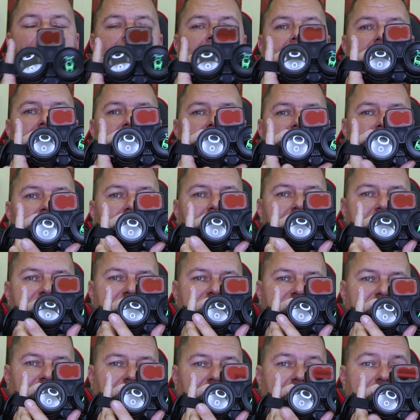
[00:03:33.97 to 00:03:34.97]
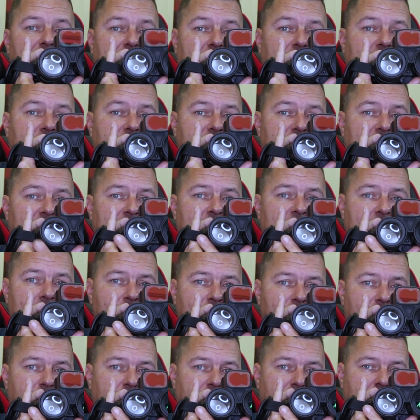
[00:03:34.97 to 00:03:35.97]
And then this side is an
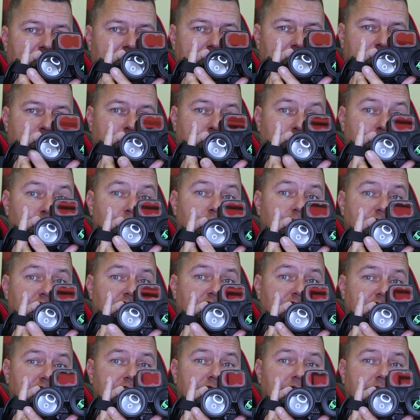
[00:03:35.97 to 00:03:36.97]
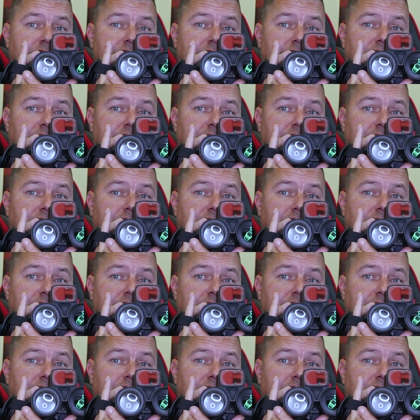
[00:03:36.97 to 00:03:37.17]
infrared torch.